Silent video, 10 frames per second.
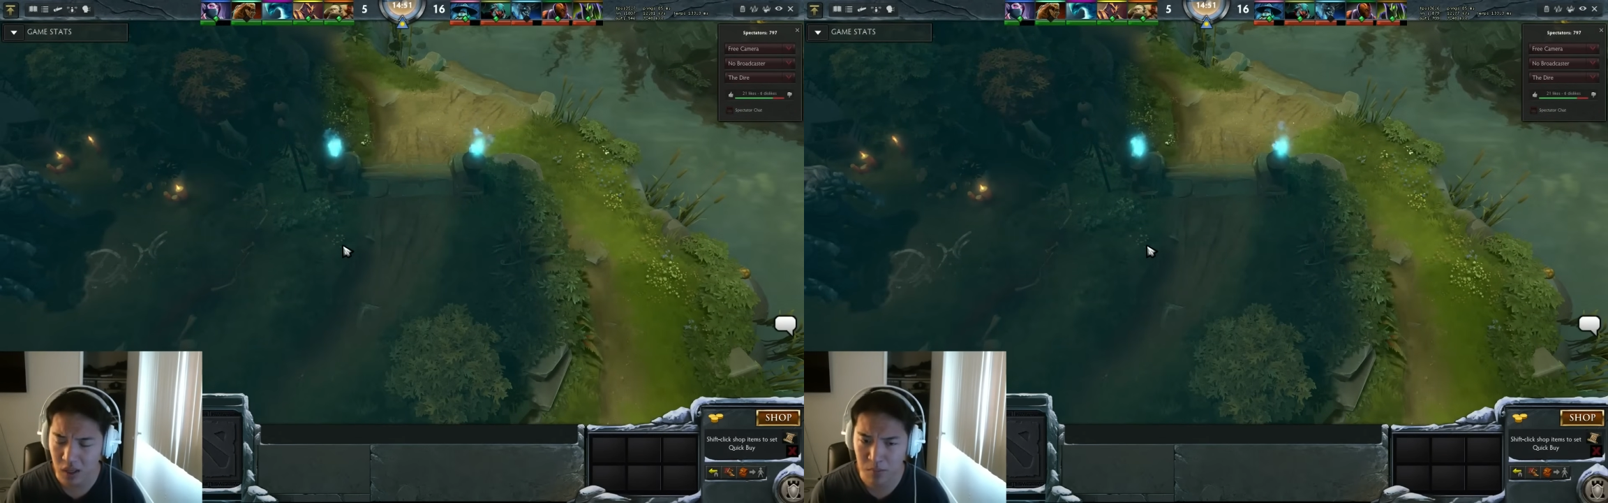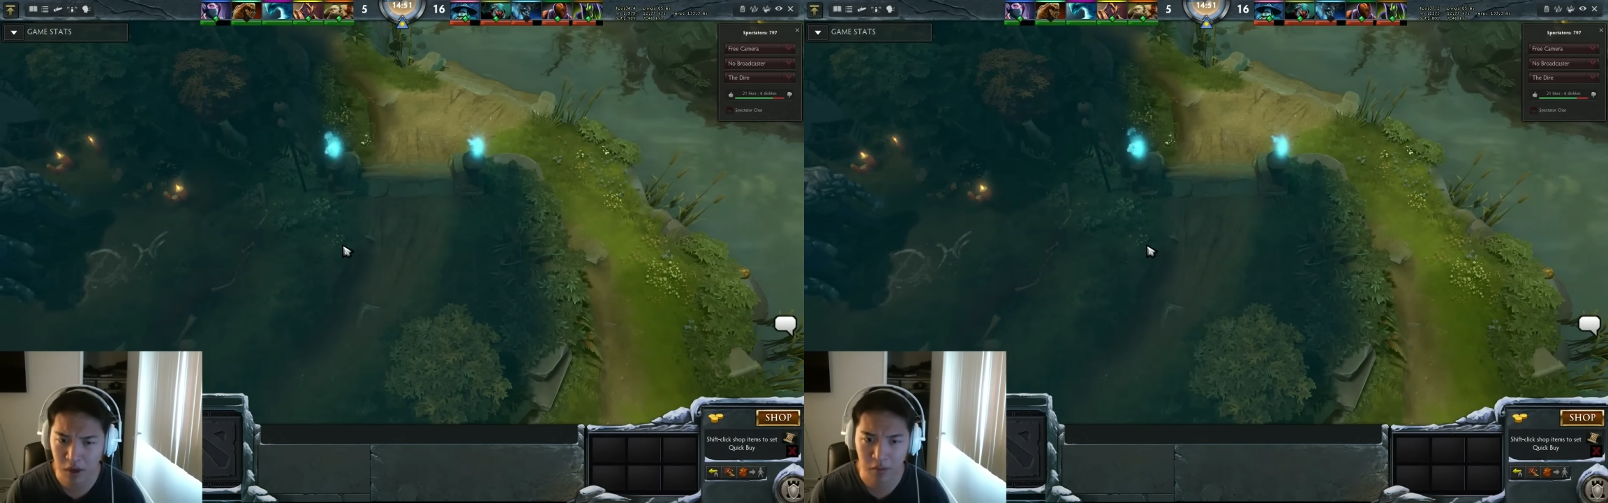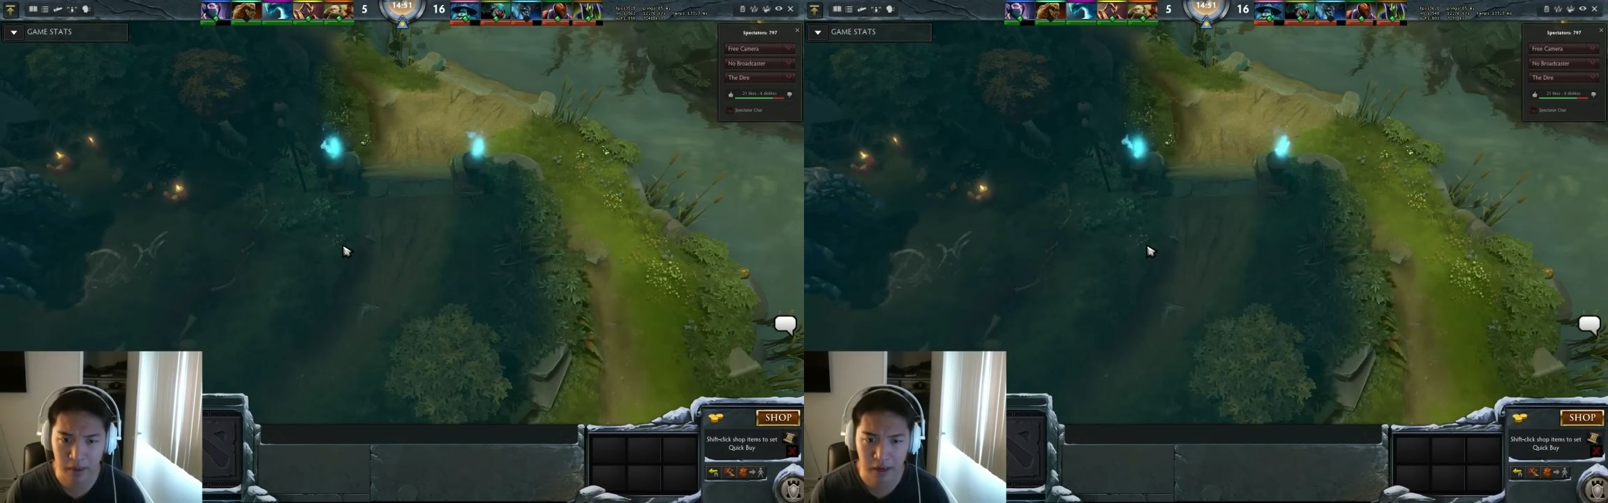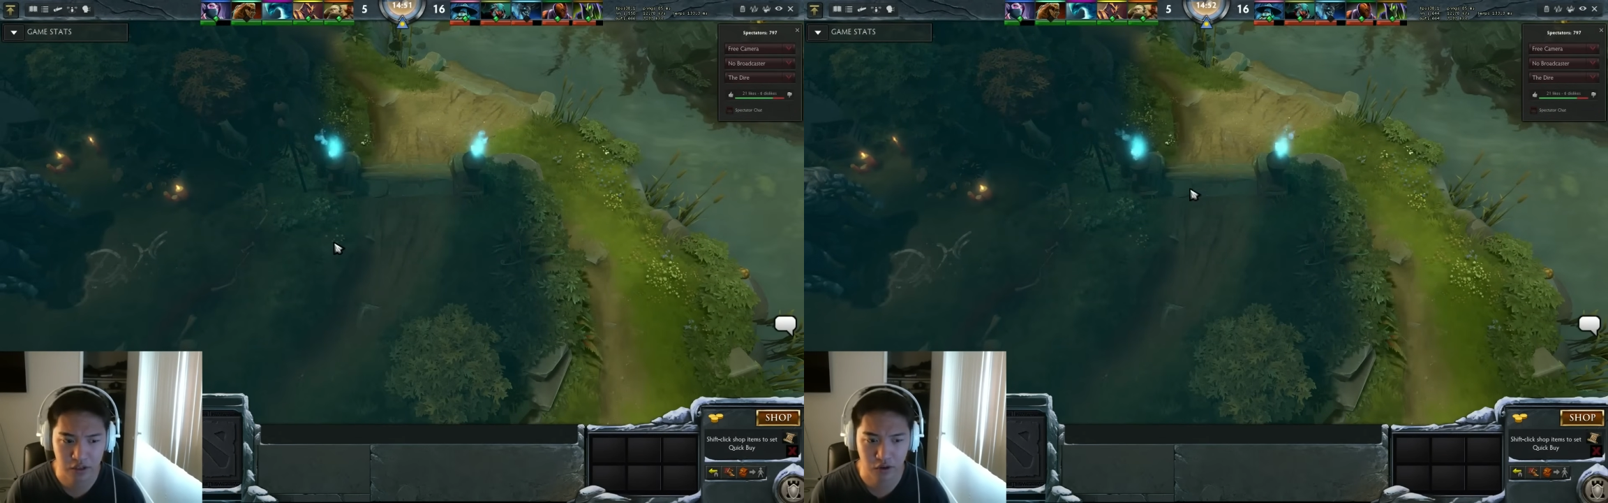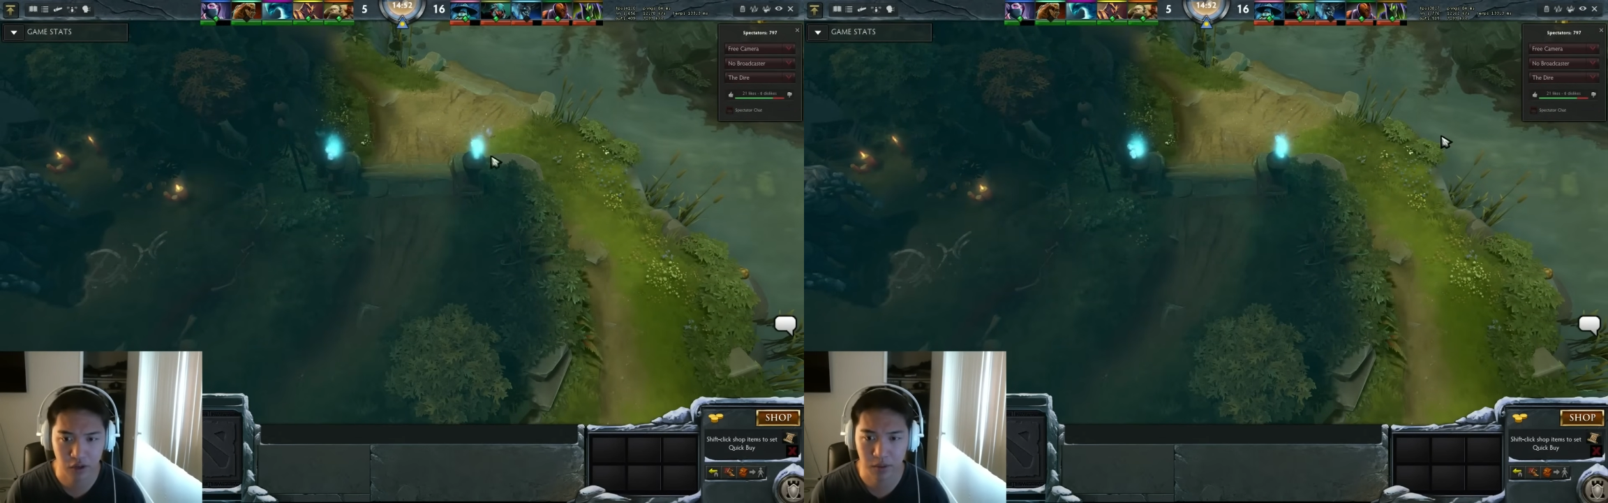middle
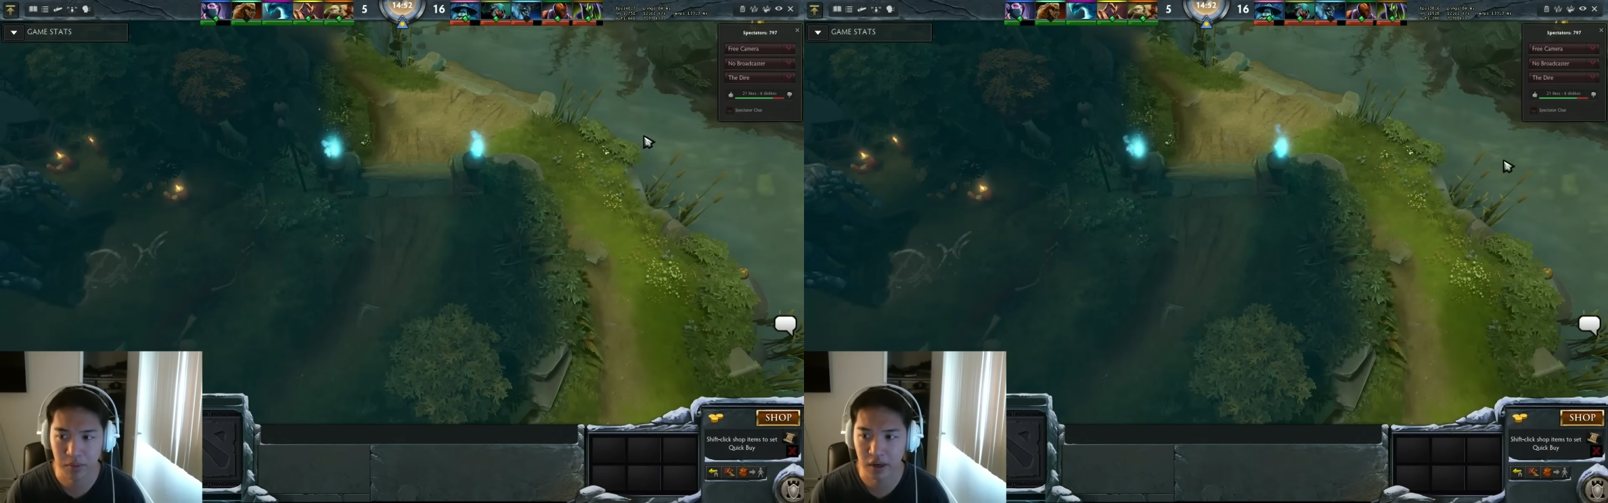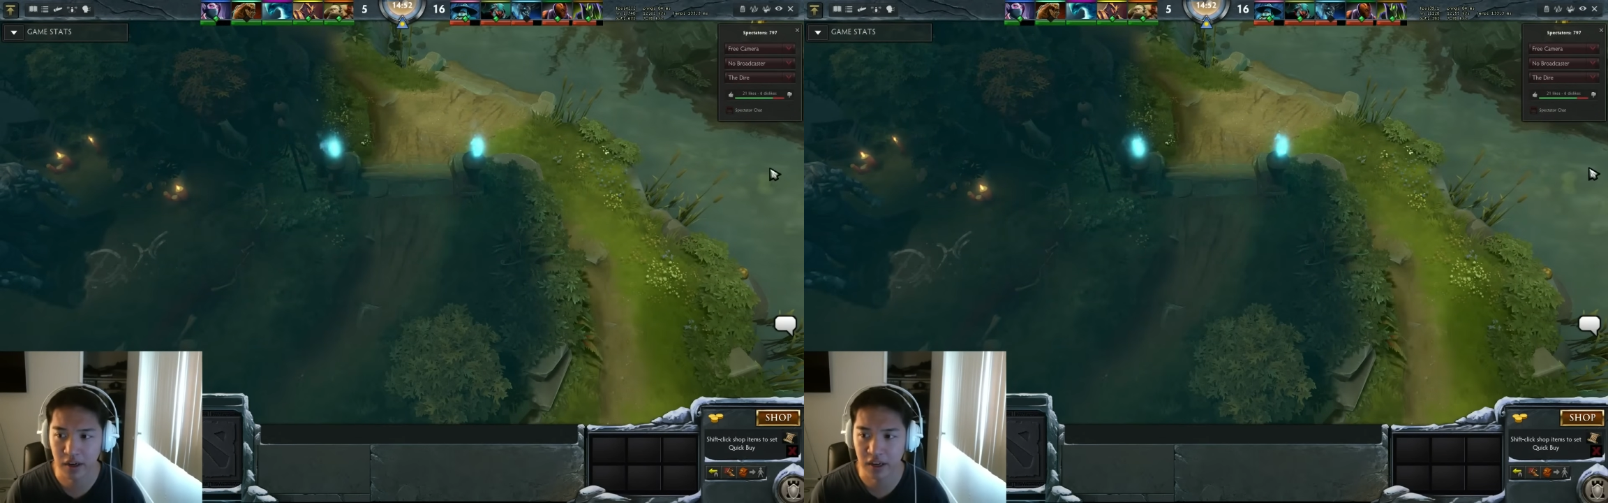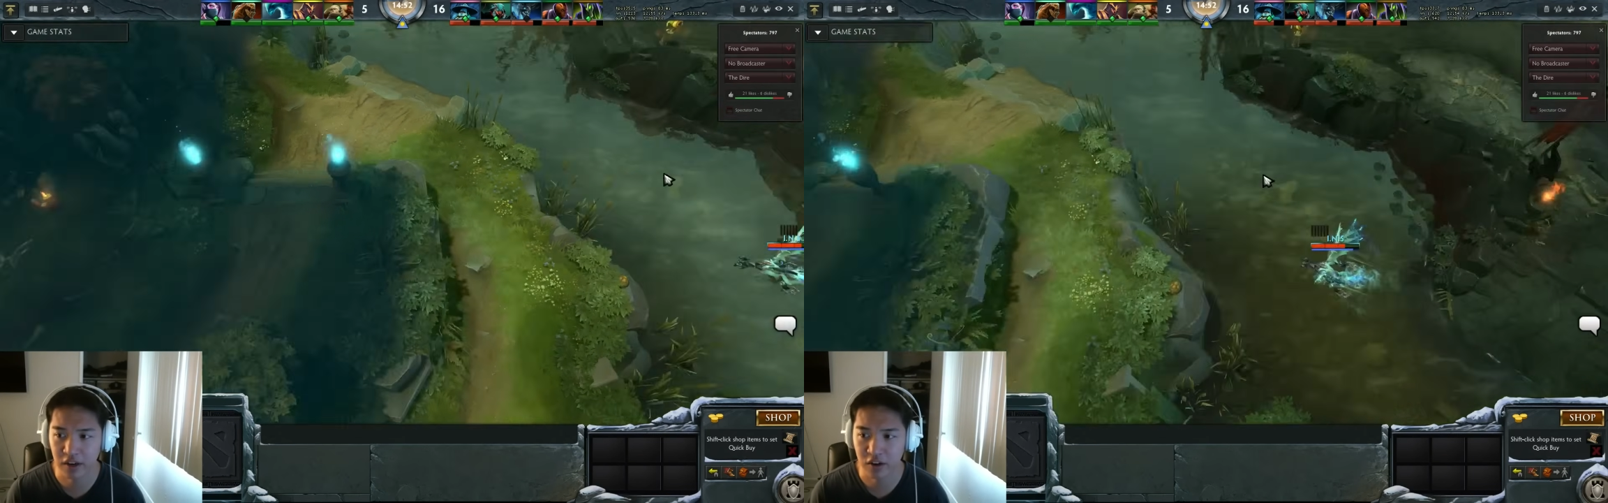mouse scrolling, but again,